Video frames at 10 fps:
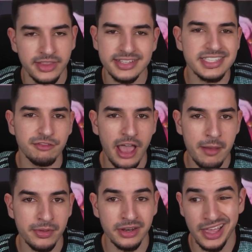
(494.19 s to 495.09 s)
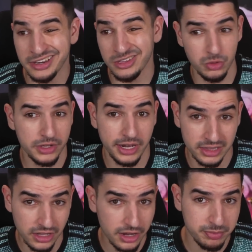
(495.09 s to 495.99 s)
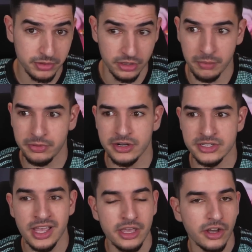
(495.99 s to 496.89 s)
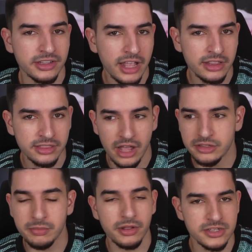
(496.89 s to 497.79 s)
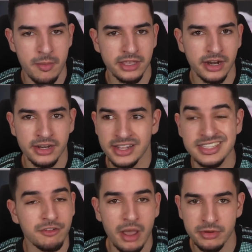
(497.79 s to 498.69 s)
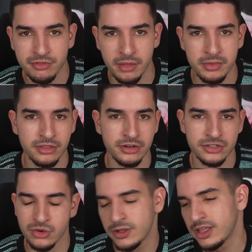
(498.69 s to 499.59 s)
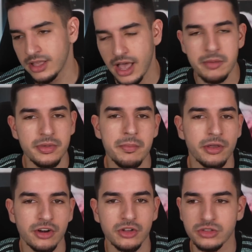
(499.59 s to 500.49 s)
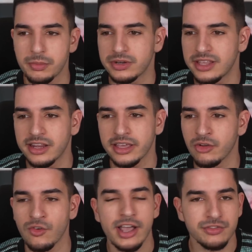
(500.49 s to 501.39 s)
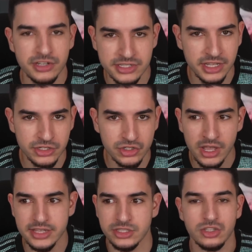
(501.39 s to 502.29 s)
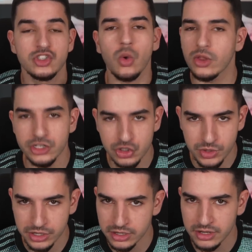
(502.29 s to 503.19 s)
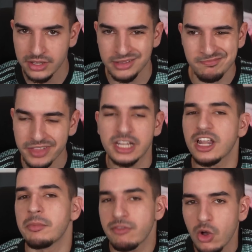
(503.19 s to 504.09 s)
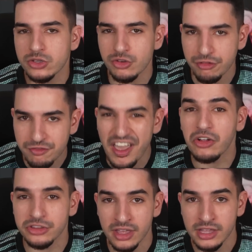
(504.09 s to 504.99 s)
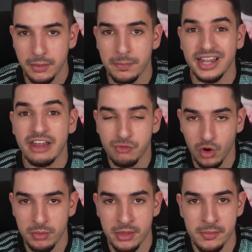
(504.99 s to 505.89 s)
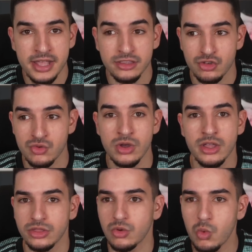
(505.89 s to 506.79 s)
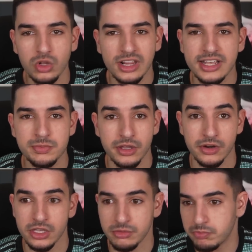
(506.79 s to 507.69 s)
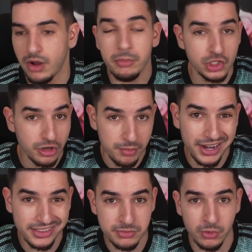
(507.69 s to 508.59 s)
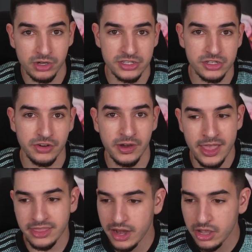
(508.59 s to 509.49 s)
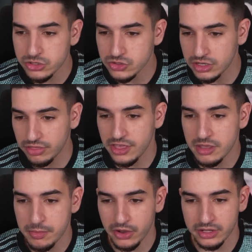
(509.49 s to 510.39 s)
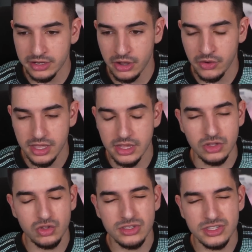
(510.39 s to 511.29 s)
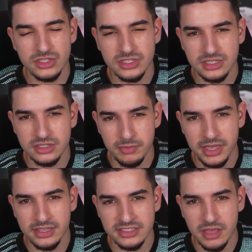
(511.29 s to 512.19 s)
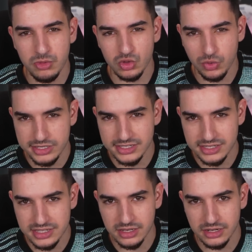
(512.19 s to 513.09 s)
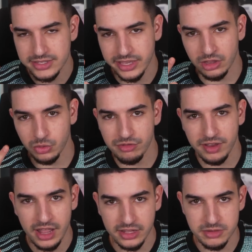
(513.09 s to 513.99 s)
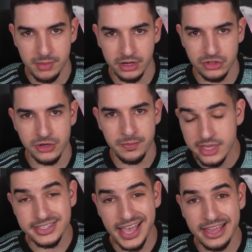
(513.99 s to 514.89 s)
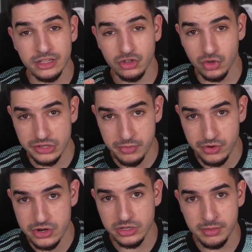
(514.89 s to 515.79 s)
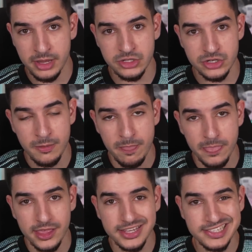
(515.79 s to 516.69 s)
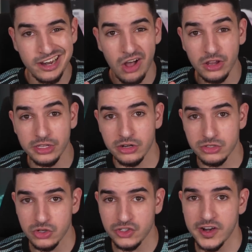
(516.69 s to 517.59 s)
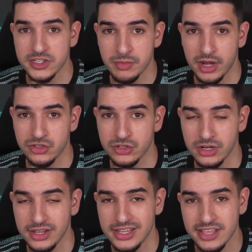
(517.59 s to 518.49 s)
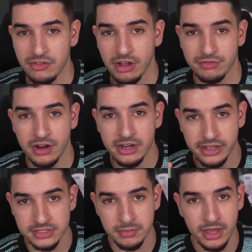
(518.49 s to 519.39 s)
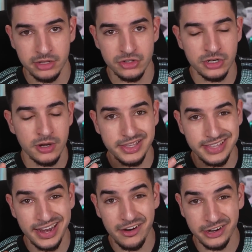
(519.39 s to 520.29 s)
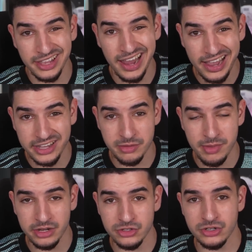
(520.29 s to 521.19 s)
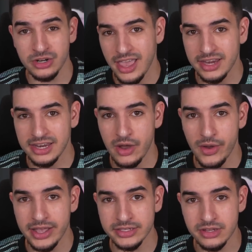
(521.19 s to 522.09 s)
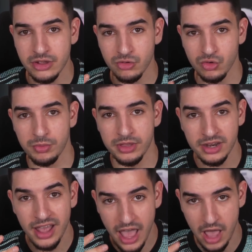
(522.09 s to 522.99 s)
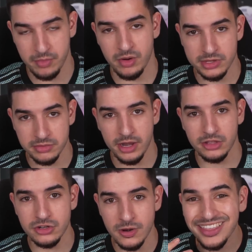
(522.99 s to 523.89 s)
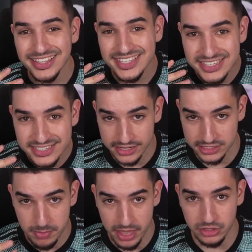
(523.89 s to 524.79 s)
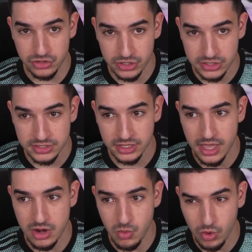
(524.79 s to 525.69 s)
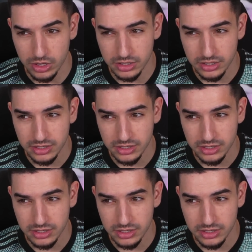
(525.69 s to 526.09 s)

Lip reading: That's never happened. And you look at a lot of young players, not talented players at Man United, it's never happened for them either. So I'd be hypocritical to pretend like Rashford is the sole issue here. The club have also failed to platform him into the world-class player he probably should have been at this point in his career. And then I also think about it now. Since making his debut in 2016, he's had Louis van Gaal as a manager. He's had Jose Mourinho as a manager. He's had Ole Gunnar Solskjaer as a manager. He's had Ralf Rangnick as a manager. He's had Erik Ten Hag as a manager. And he now has Ruben Amorim as a manager. That's 6 managers in what?